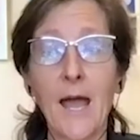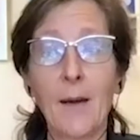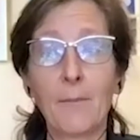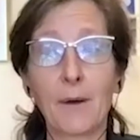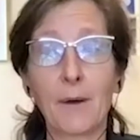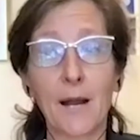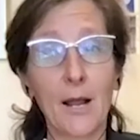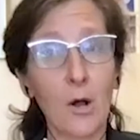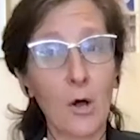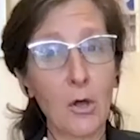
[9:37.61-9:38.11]

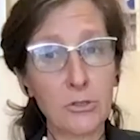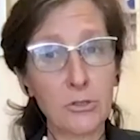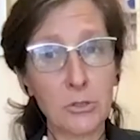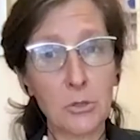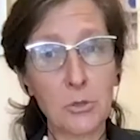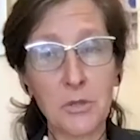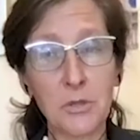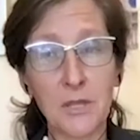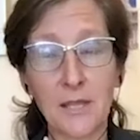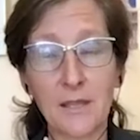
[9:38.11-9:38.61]
But I also
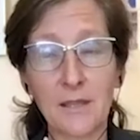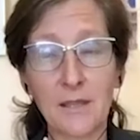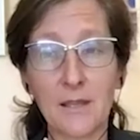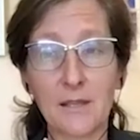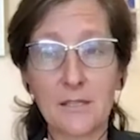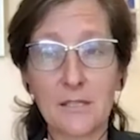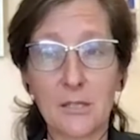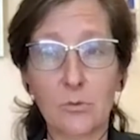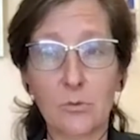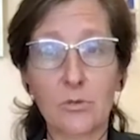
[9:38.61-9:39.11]
think
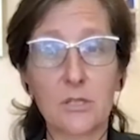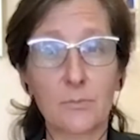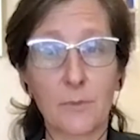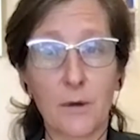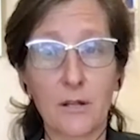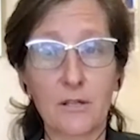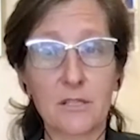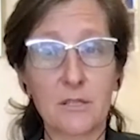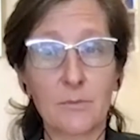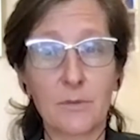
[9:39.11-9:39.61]
it's the
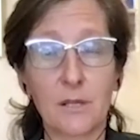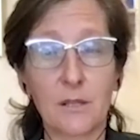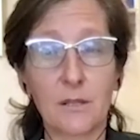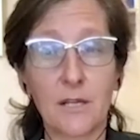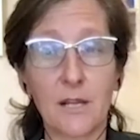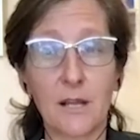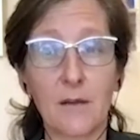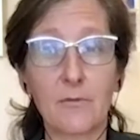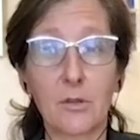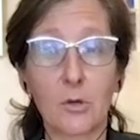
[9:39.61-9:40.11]

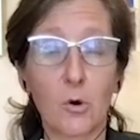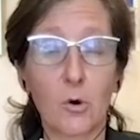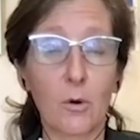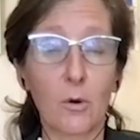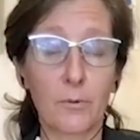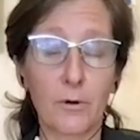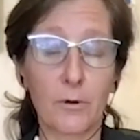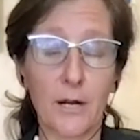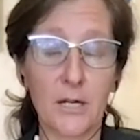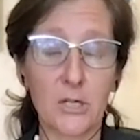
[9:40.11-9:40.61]
responsibility of the
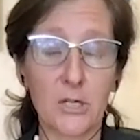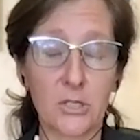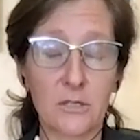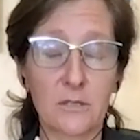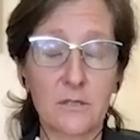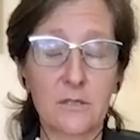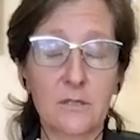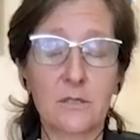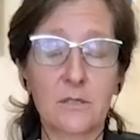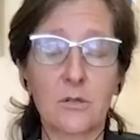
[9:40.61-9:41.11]

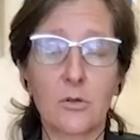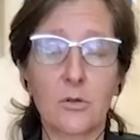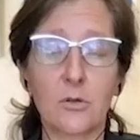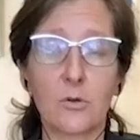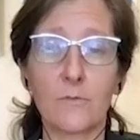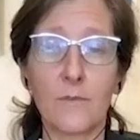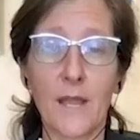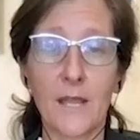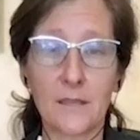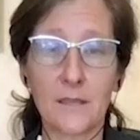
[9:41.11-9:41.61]
corporations who
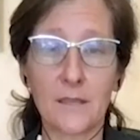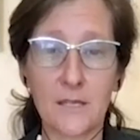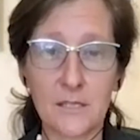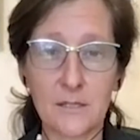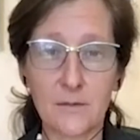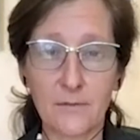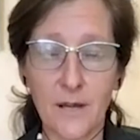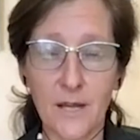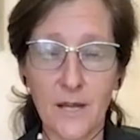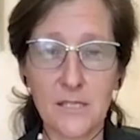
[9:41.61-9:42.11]
make these
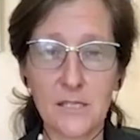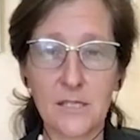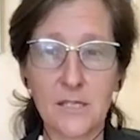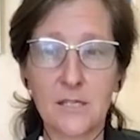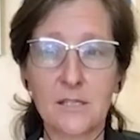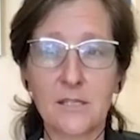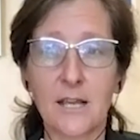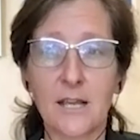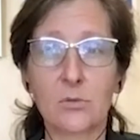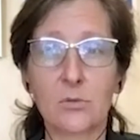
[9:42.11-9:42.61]

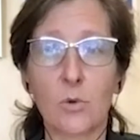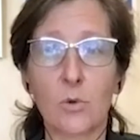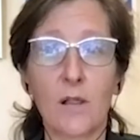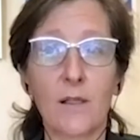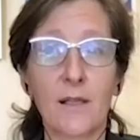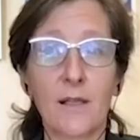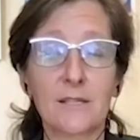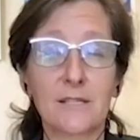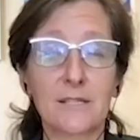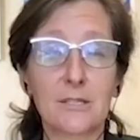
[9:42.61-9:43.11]
devices, as well
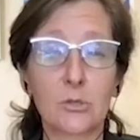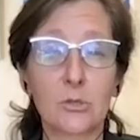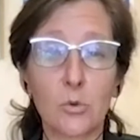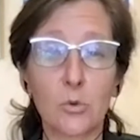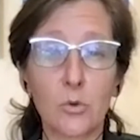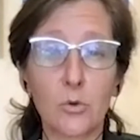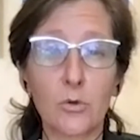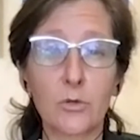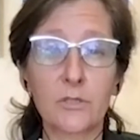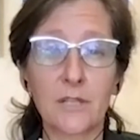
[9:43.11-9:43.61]
as
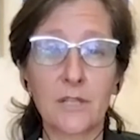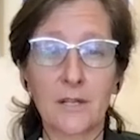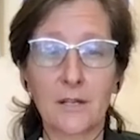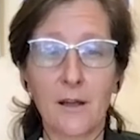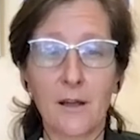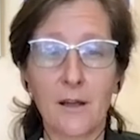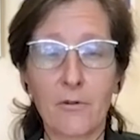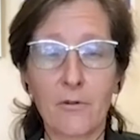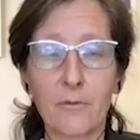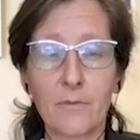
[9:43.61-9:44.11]
schools and
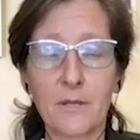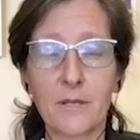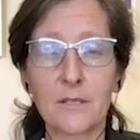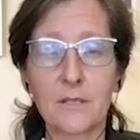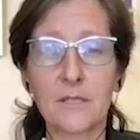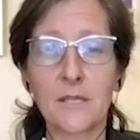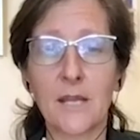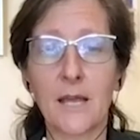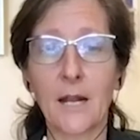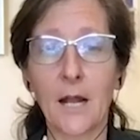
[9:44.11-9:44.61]

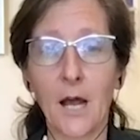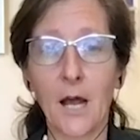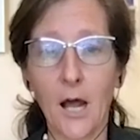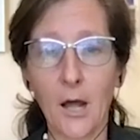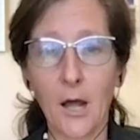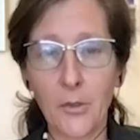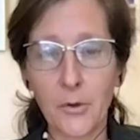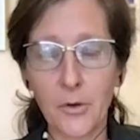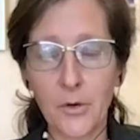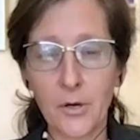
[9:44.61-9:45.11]
governments and
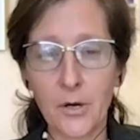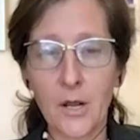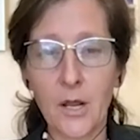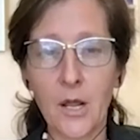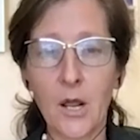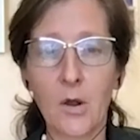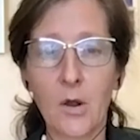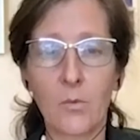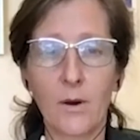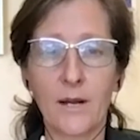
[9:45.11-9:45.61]
other
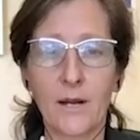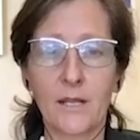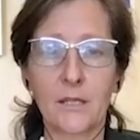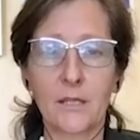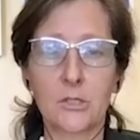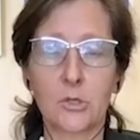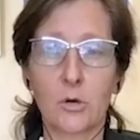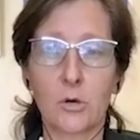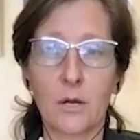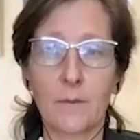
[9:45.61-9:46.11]

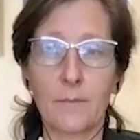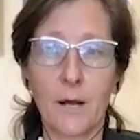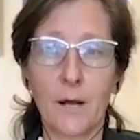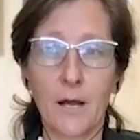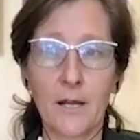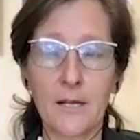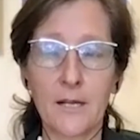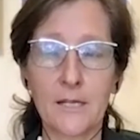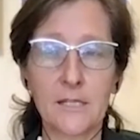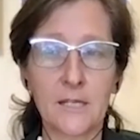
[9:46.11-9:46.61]
regulatory
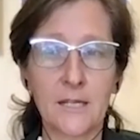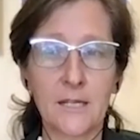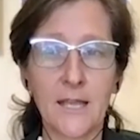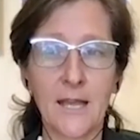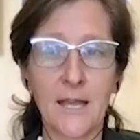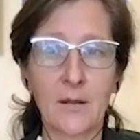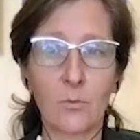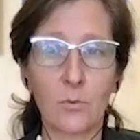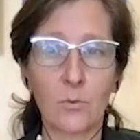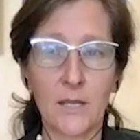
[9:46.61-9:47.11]
bodies. And
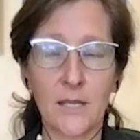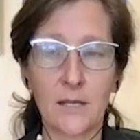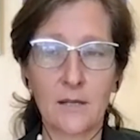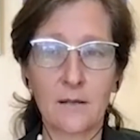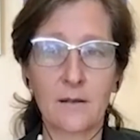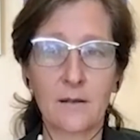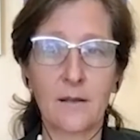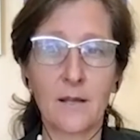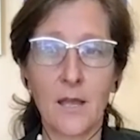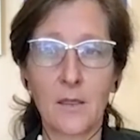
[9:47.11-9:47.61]
again, we
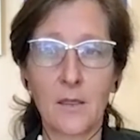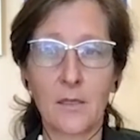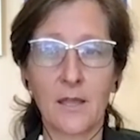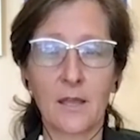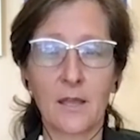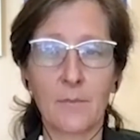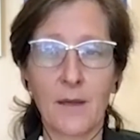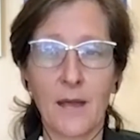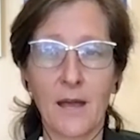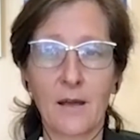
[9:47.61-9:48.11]
can think
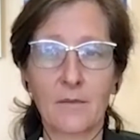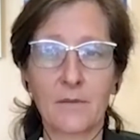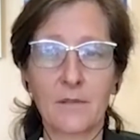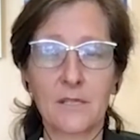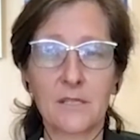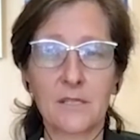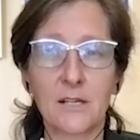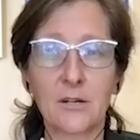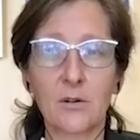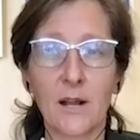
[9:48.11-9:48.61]
about the
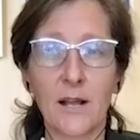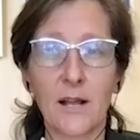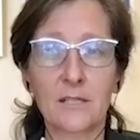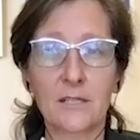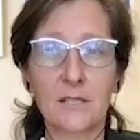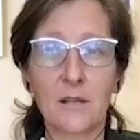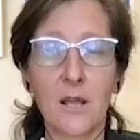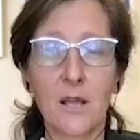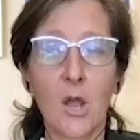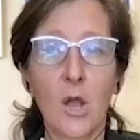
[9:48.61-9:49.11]

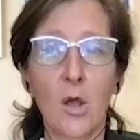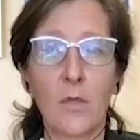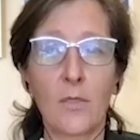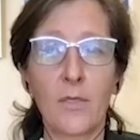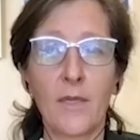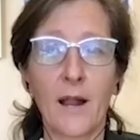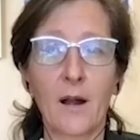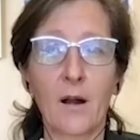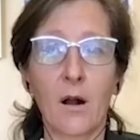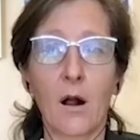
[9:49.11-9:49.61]
cigarettes.
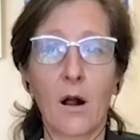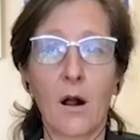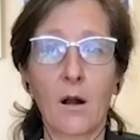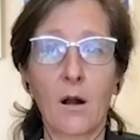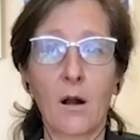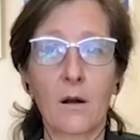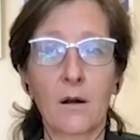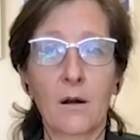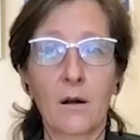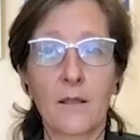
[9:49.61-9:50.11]

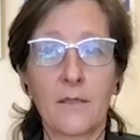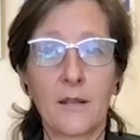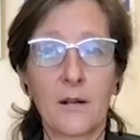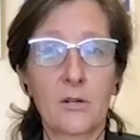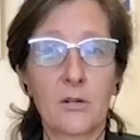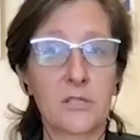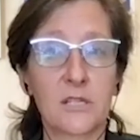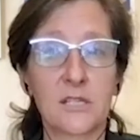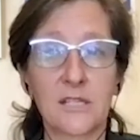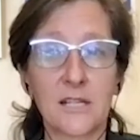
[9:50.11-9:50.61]

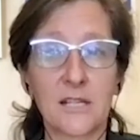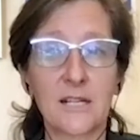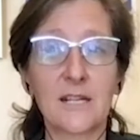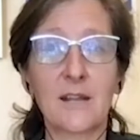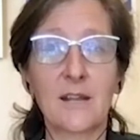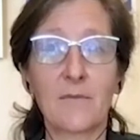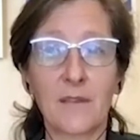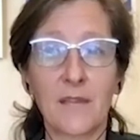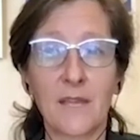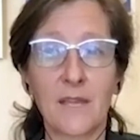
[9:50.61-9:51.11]
There's
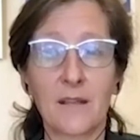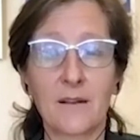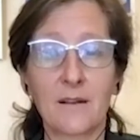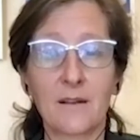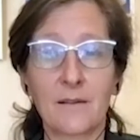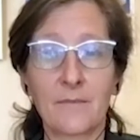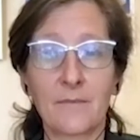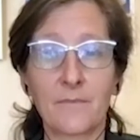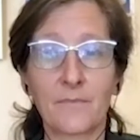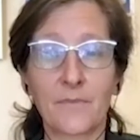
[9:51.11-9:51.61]
significant
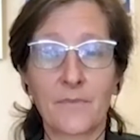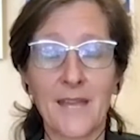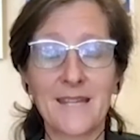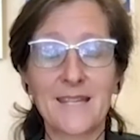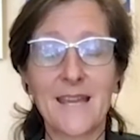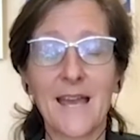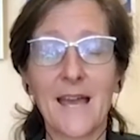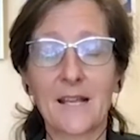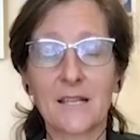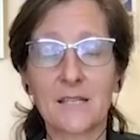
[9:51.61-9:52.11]

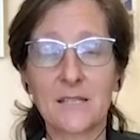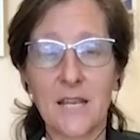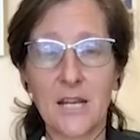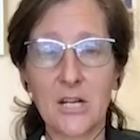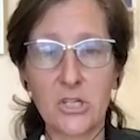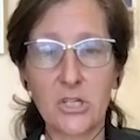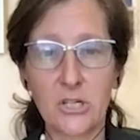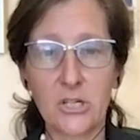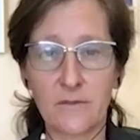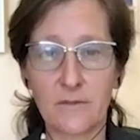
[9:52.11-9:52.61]

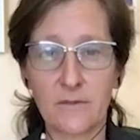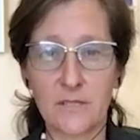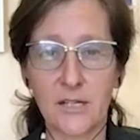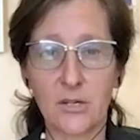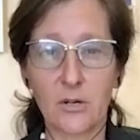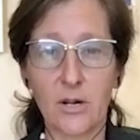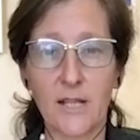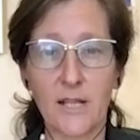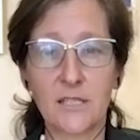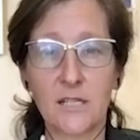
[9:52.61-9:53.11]
taxation of
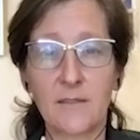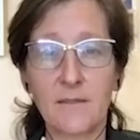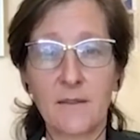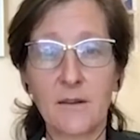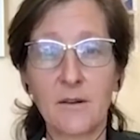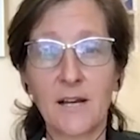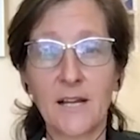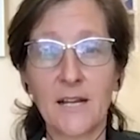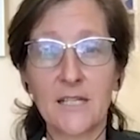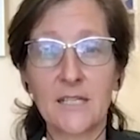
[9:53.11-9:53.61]
cigarettes. And in the
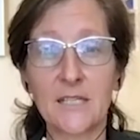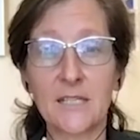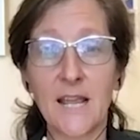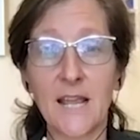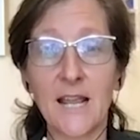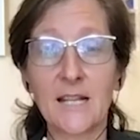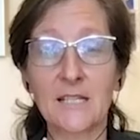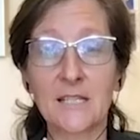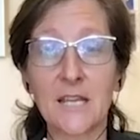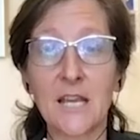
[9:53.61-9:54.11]
United
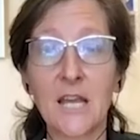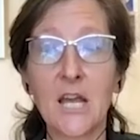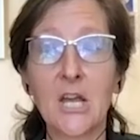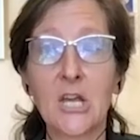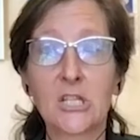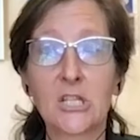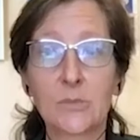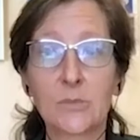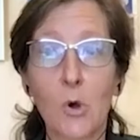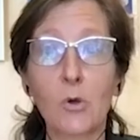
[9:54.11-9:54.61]
States,
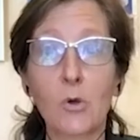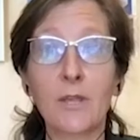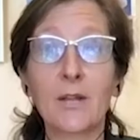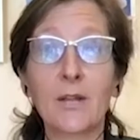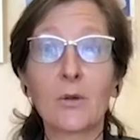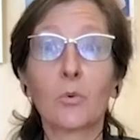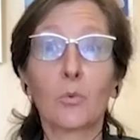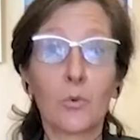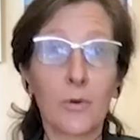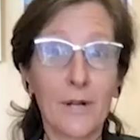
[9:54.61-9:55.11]

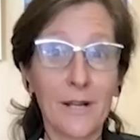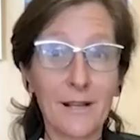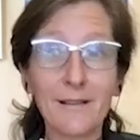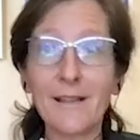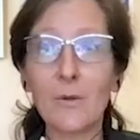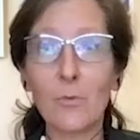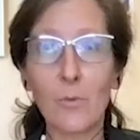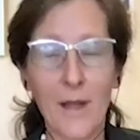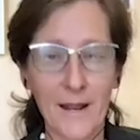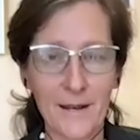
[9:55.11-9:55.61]
smoking really
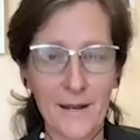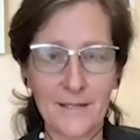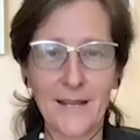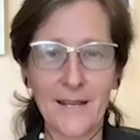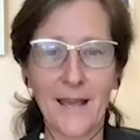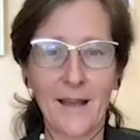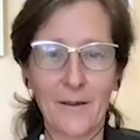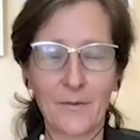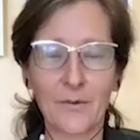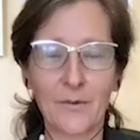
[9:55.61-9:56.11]
went
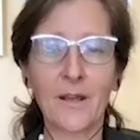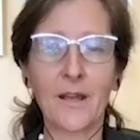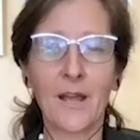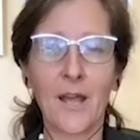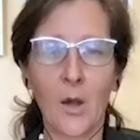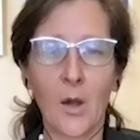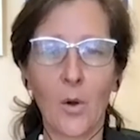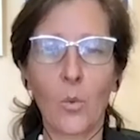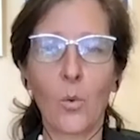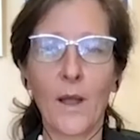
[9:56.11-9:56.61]
down
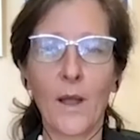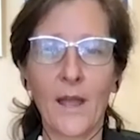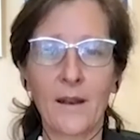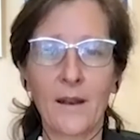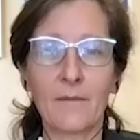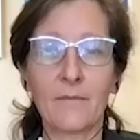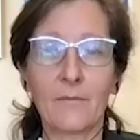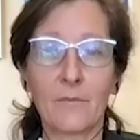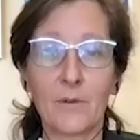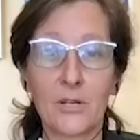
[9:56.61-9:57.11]

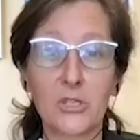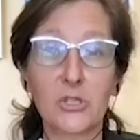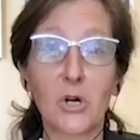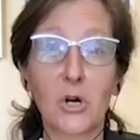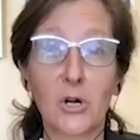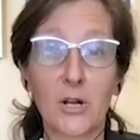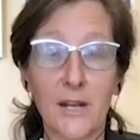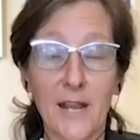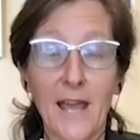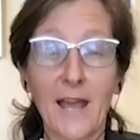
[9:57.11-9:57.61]
when we
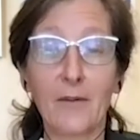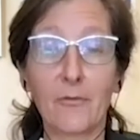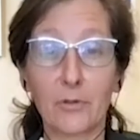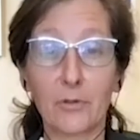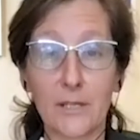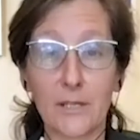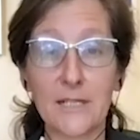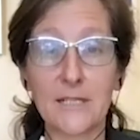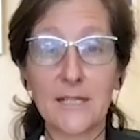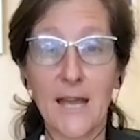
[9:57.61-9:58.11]
started
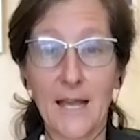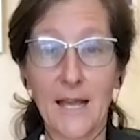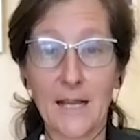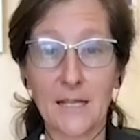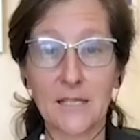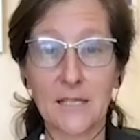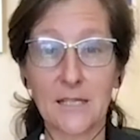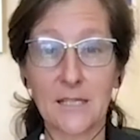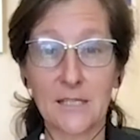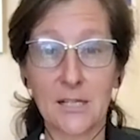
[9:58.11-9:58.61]
heavily
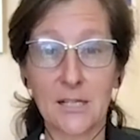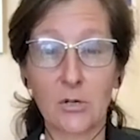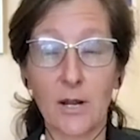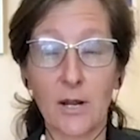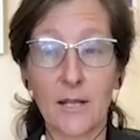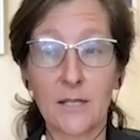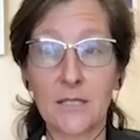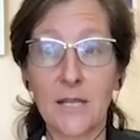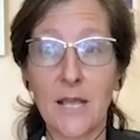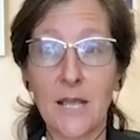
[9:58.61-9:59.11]
taxing
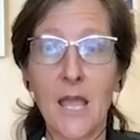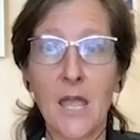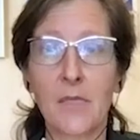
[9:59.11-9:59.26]
cigarettes.